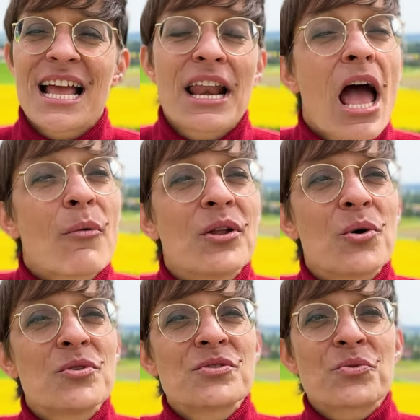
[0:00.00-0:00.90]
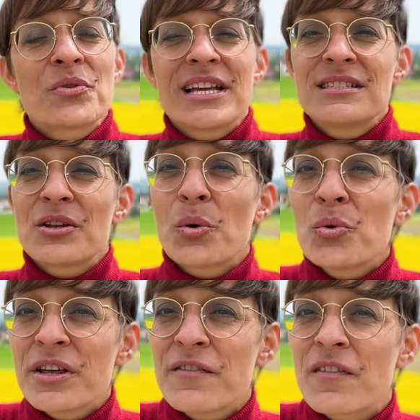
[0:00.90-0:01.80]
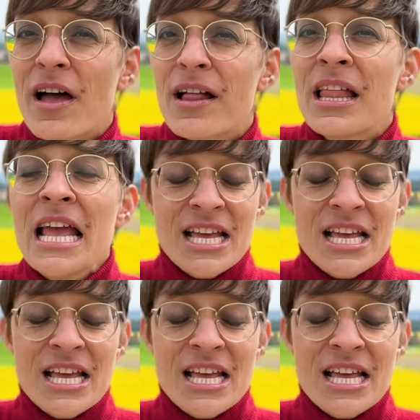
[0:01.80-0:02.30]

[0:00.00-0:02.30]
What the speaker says: and I will also create an audio file